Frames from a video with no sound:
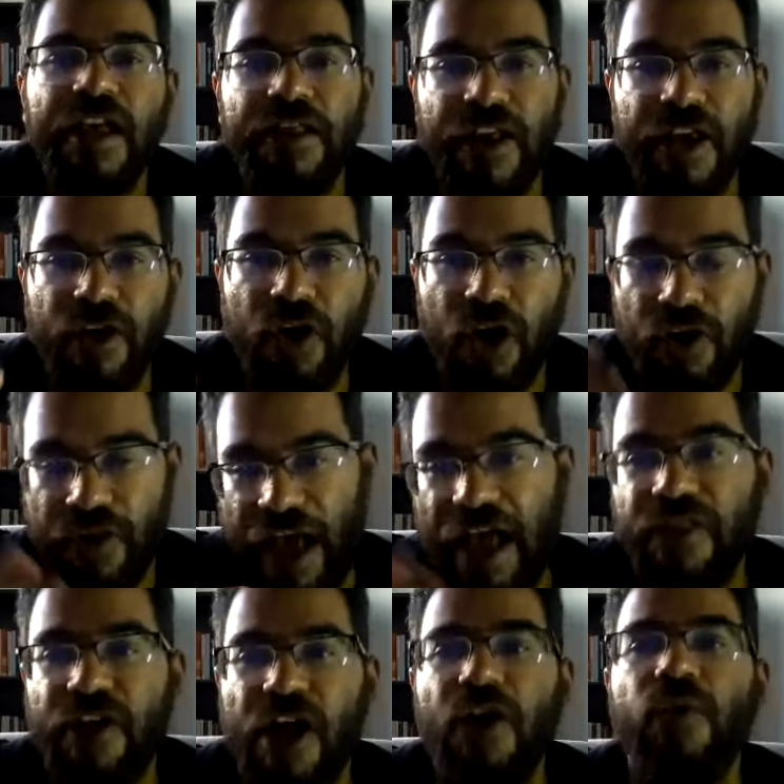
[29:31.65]
They are the
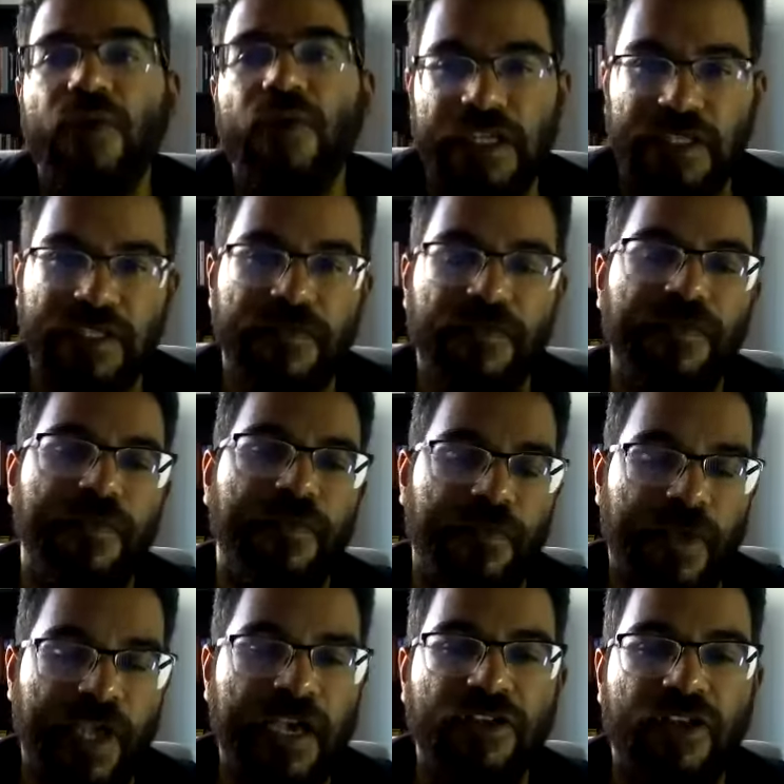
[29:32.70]
other owners.
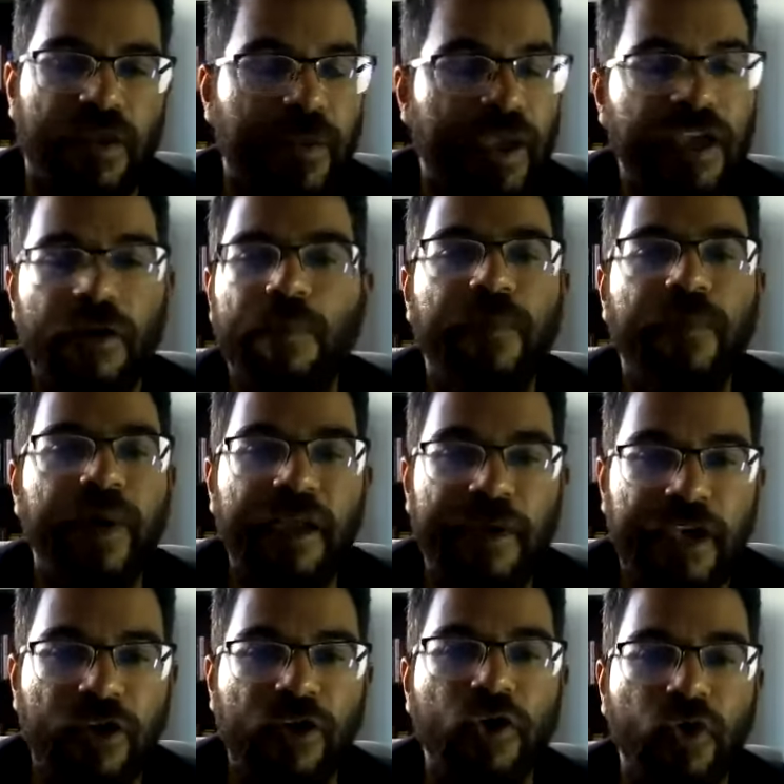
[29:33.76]
Okay, so they may
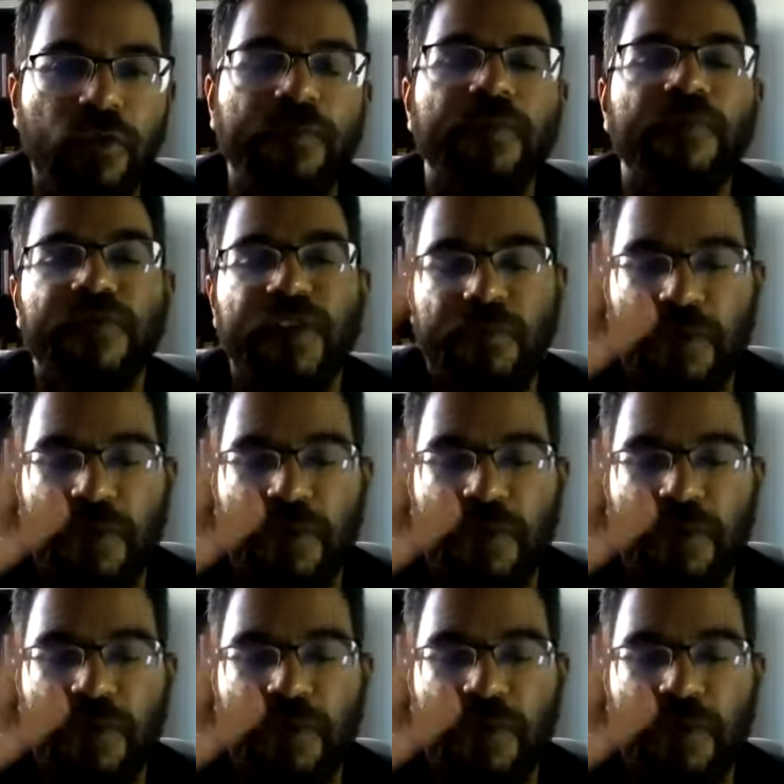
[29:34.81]
be a group,